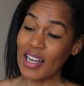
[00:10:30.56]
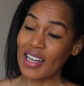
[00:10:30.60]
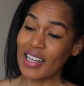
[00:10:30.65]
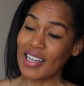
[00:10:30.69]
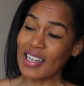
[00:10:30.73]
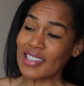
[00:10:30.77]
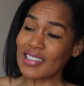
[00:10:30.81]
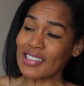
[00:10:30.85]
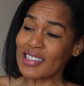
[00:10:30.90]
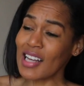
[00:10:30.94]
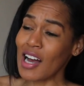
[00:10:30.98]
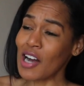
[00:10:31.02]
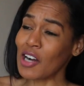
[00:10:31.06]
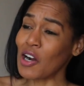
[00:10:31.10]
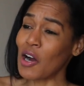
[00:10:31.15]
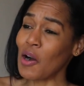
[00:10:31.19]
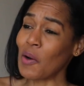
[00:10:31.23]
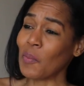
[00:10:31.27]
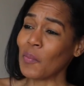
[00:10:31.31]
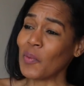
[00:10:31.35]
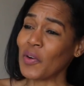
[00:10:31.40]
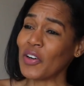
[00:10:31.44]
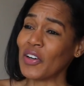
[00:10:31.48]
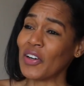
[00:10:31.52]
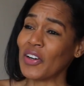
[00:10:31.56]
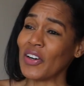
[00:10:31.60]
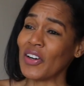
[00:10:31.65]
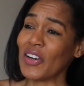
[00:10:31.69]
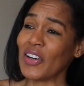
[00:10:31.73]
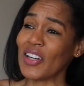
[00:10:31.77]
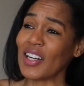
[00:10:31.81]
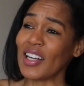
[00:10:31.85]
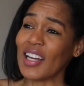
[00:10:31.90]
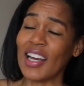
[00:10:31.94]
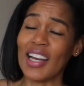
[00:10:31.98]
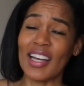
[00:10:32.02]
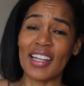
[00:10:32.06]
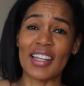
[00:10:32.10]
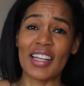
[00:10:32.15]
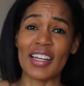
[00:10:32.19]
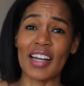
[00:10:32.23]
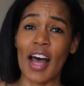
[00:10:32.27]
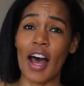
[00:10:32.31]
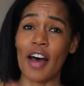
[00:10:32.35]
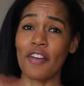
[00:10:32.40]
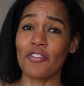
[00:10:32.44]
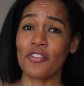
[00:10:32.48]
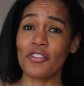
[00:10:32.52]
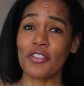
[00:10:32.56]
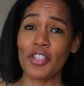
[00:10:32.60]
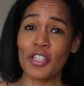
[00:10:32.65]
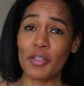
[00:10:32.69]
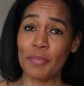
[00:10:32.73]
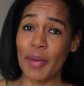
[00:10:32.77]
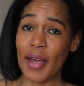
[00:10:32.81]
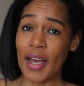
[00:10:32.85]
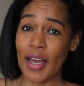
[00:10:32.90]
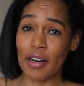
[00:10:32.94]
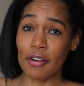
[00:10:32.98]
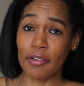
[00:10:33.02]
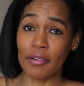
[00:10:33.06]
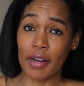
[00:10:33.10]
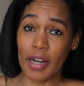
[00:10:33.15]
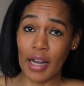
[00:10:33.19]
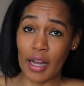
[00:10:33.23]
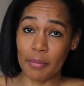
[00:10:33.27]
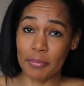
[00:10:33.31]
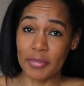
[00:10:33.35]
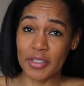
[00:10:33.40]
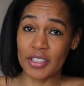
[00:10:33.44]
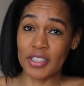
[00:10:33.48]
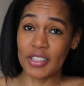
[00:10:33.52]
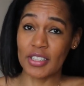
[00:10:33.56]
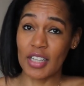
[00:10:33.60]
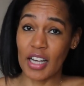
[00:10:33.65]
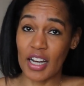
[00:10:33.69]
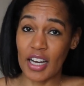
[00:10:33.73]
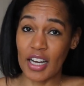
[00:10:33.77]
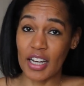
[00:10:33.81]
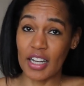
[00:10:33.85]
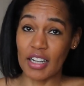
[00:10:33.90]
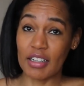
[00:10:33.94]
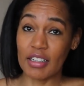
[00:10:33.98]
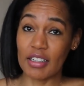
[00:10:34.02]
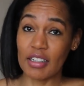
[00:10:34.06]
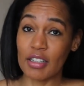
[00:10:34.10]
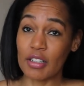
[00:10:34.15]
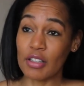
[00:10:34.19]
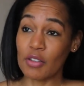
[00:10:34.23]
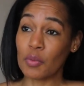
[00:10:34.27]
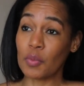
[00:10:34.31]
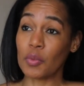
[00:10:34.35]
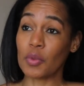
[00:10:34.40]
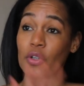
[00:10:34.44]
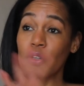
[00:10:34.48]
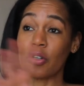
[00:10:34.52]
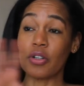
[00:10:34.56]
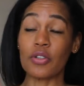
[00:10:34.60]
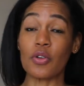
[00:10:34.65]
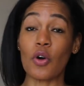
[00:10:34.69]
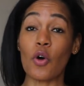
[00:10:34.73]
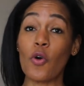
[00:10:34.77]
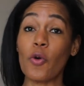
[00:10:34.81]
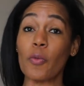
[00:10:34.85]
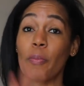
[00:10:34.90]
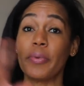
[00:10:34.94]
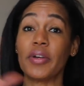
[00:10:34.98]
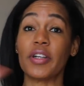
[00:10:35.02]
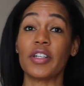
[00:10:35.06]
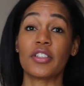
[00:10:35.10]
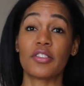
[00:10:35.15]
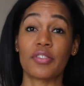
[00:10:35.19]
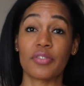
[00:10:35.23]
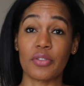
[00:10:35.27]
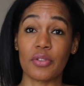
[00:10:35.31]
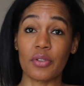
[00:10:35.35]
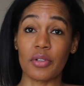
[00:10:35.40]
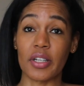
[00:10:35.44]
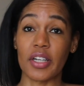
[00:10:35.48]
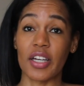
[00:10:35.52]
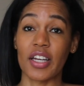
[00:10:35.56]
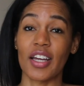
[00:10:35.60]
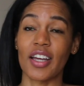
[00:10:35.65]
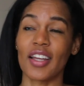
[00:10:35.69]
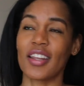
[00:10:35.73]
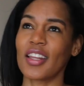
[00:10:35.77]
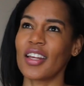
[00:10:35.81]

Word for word: let's knock on wood that after this panorama is done and the world opens fully,